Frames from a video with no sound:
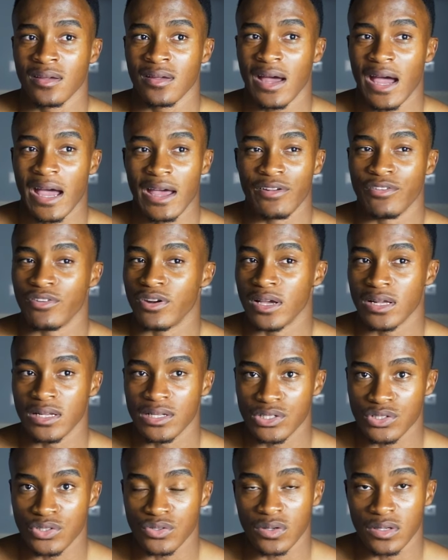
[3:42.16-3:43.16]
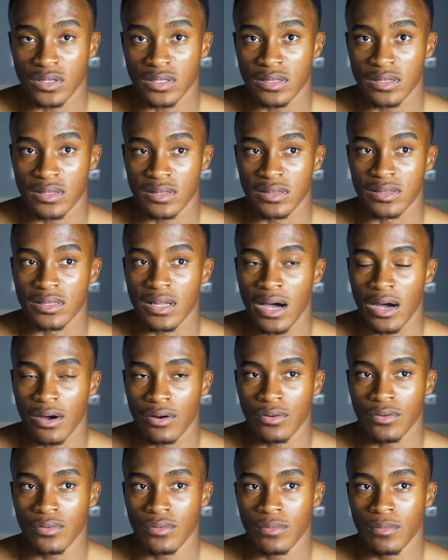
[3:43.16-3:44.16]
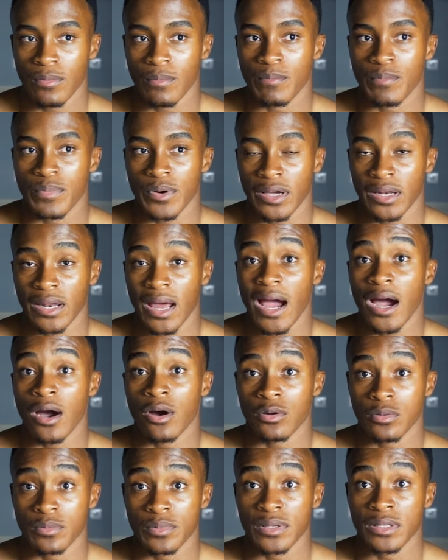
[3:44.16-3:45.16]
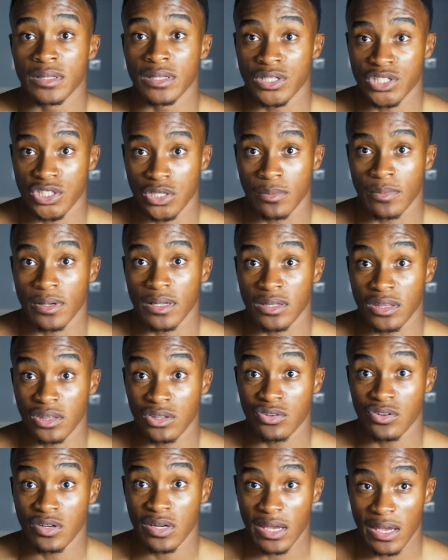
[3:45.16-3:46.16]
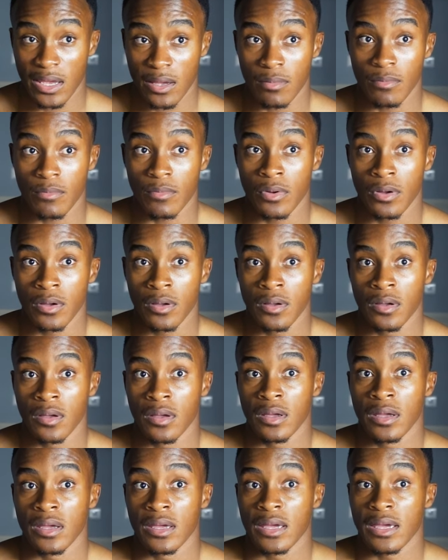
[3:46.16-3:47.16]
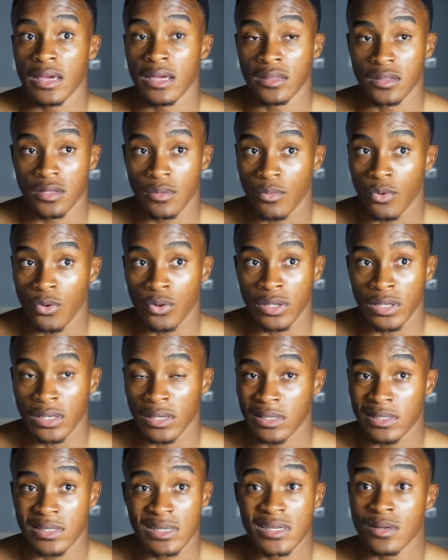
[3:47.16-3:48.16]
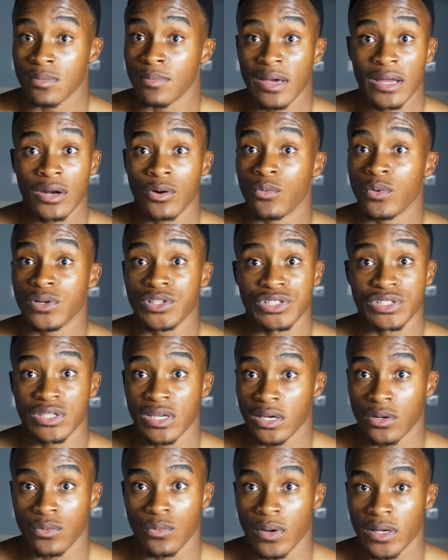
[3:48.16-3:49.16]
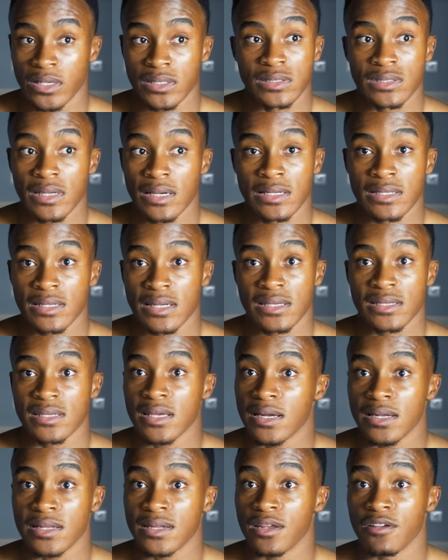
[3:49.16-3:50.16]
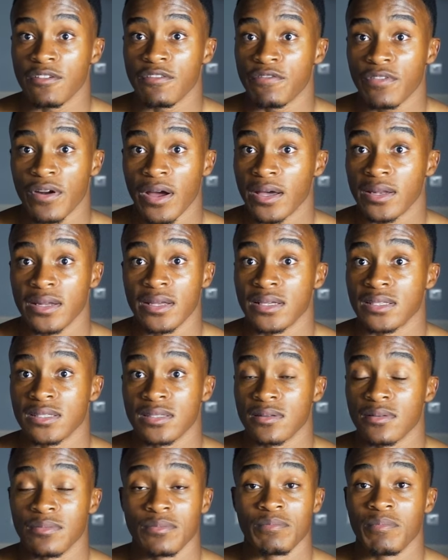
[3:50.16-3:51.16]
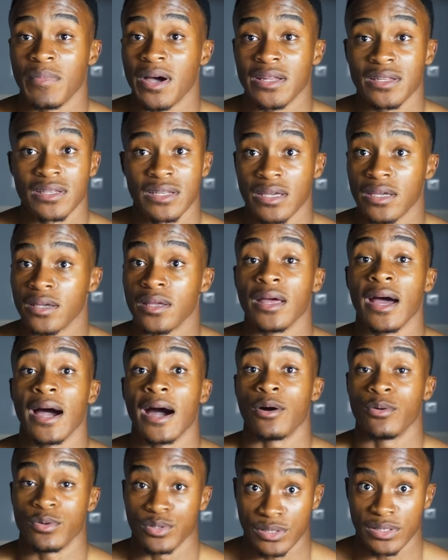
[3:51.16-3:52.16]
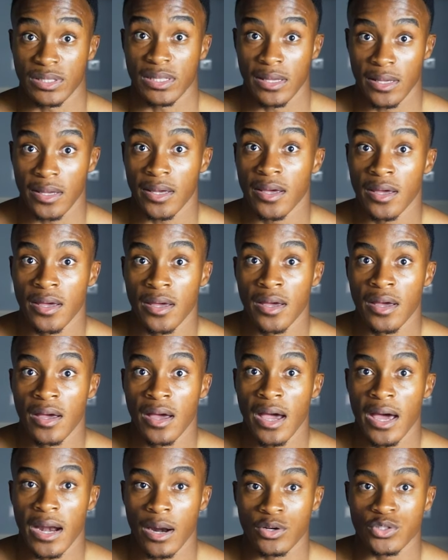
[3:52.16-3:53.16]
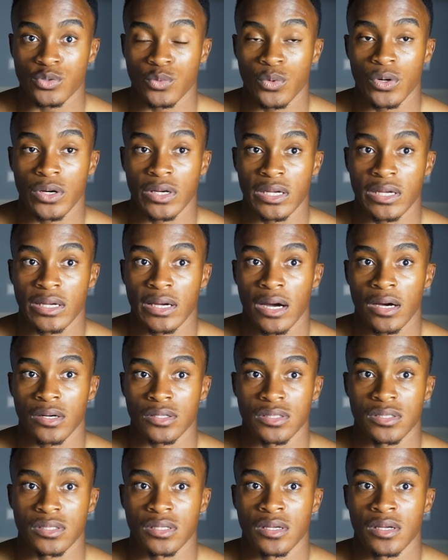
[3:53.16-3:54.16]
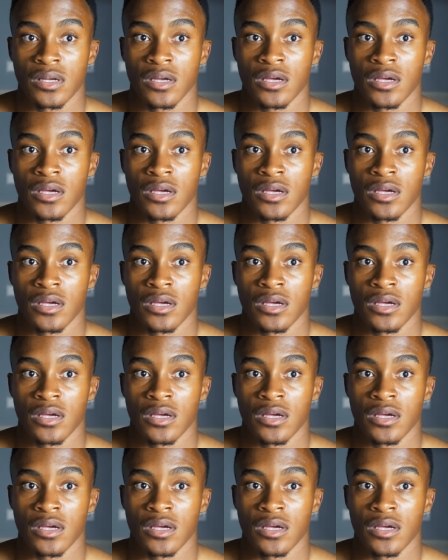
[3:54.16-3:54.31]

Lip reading: I rarely do it now. But I would be in the gym at 3 a.m. in the morning, didn't matter which day it was, Sunday, Saturday, Friday, Monday, I was there and I was working out.